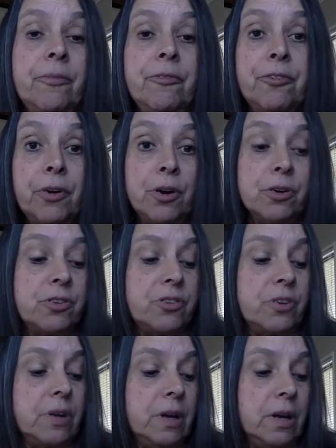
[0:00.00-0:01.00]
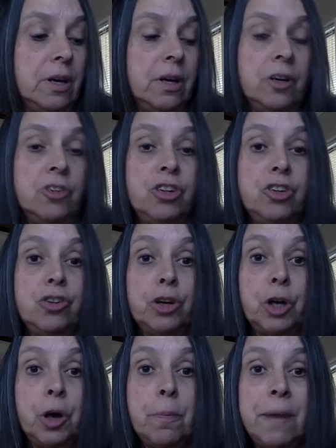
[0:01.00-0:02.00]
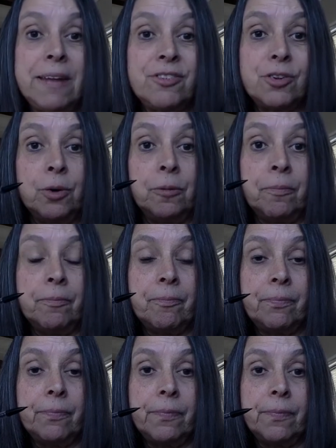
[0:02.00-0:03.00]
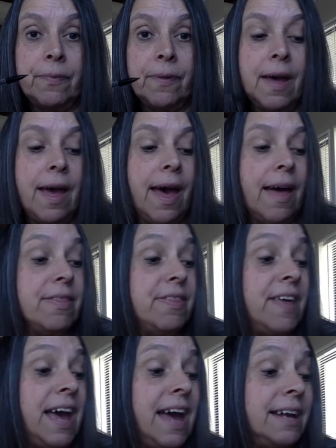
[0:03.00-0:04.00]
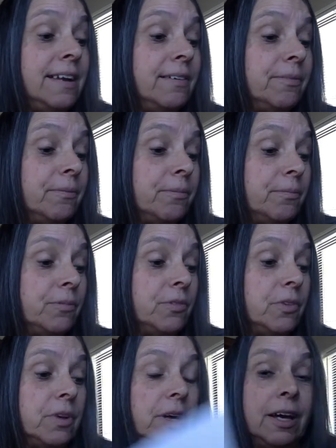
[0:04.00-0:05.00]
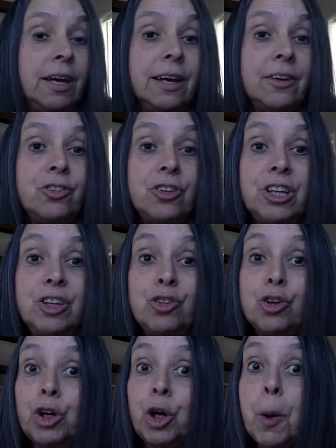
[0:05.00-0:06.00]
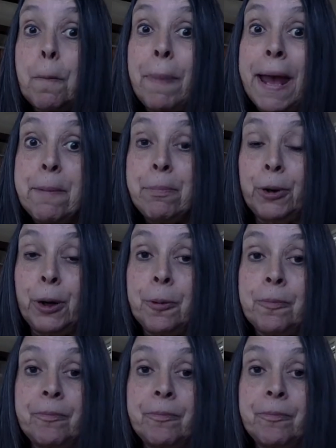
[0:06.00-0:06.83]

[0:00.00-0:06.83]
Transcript: First, she took her pencil. Then she took her paper.